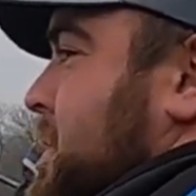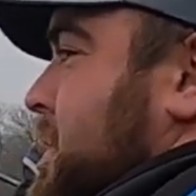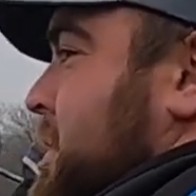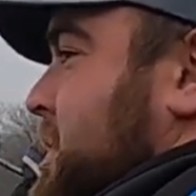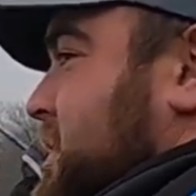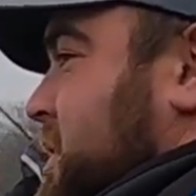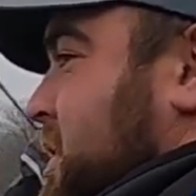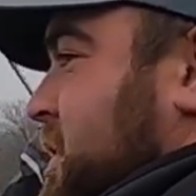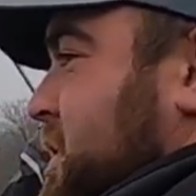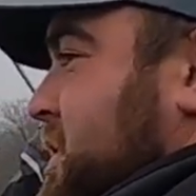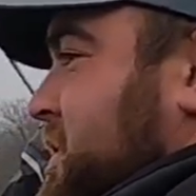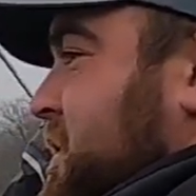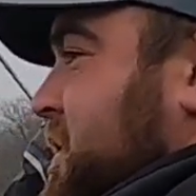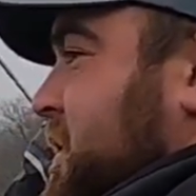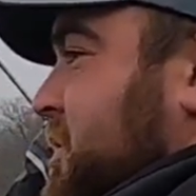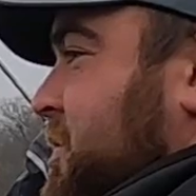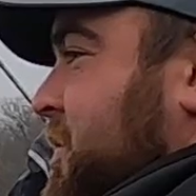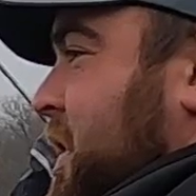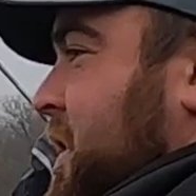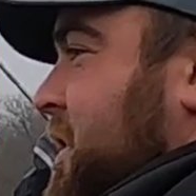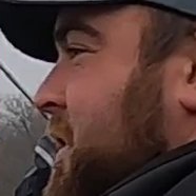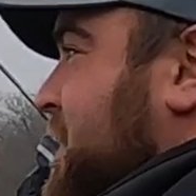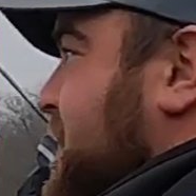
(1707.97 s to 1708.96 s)
As long as you can
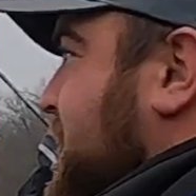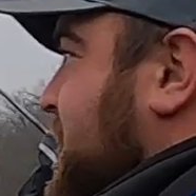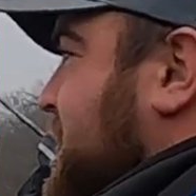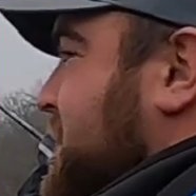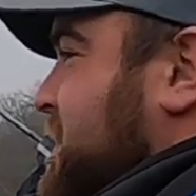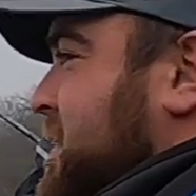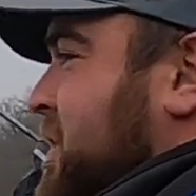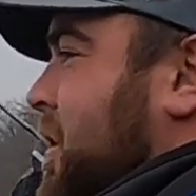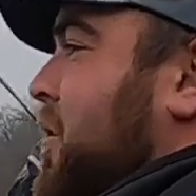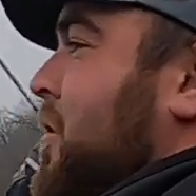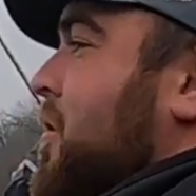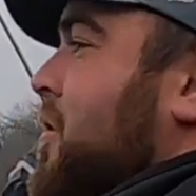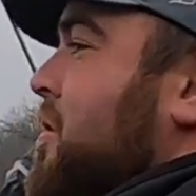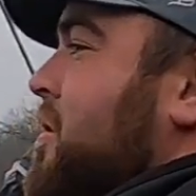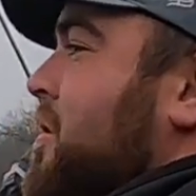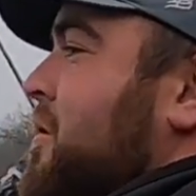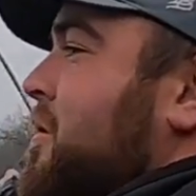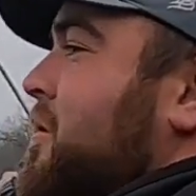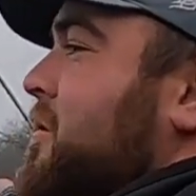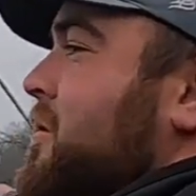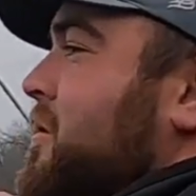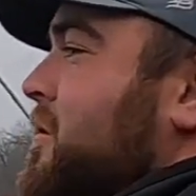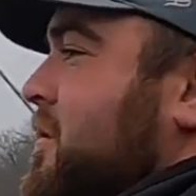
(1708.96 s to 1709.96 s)
find the days that aren't
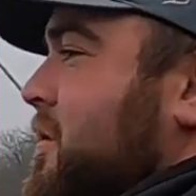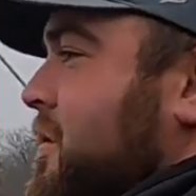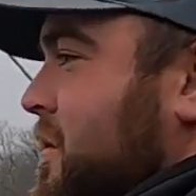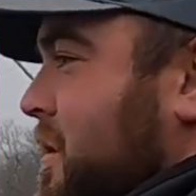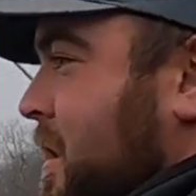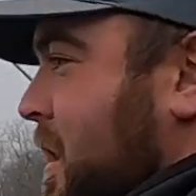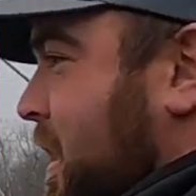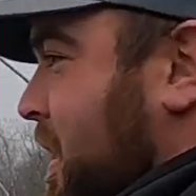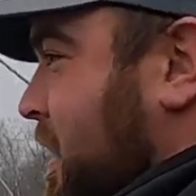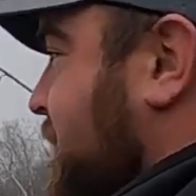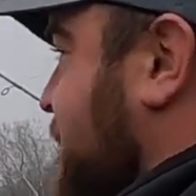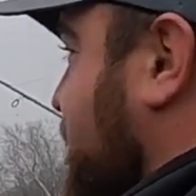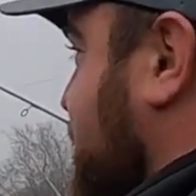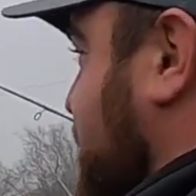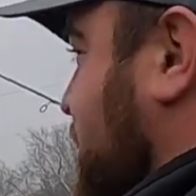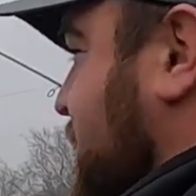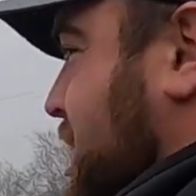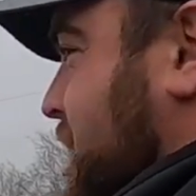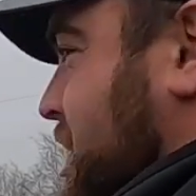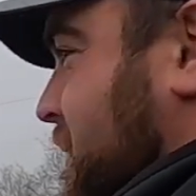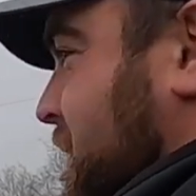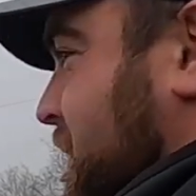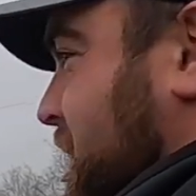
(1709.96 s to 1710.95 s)
-3
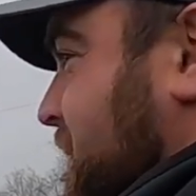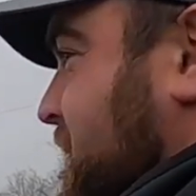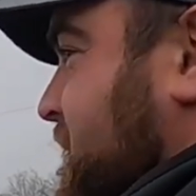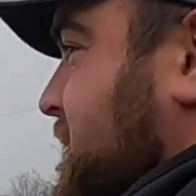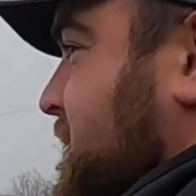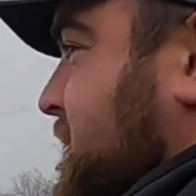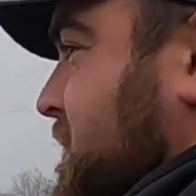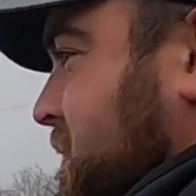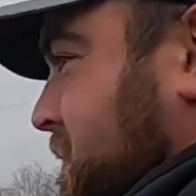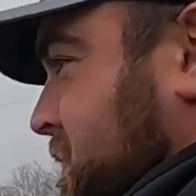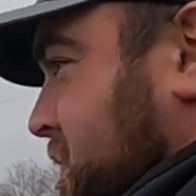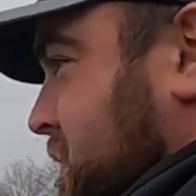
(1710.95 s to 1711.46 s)
degrees.